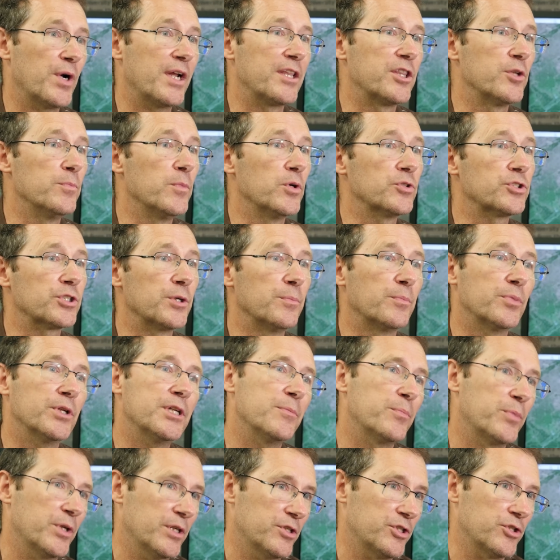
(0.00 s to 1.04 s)
create the most
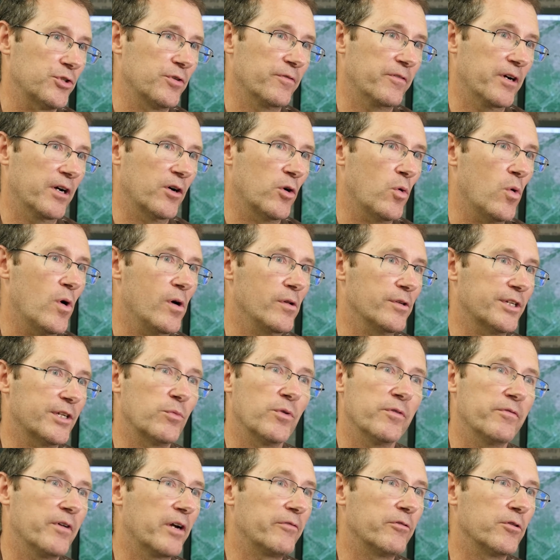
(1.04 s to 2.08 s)
complete picture of air quality
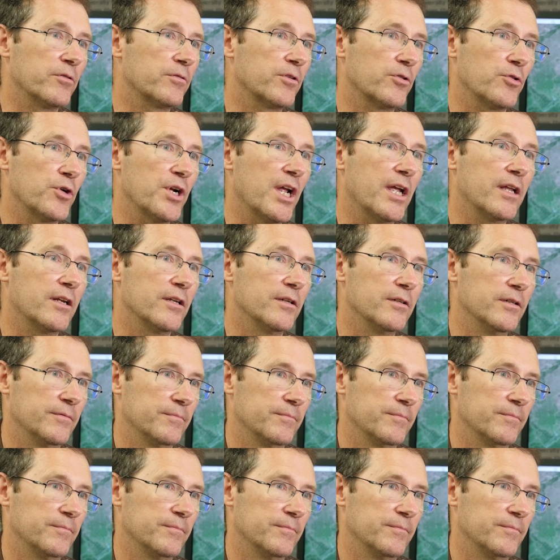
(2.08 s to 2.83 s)
we've ever created.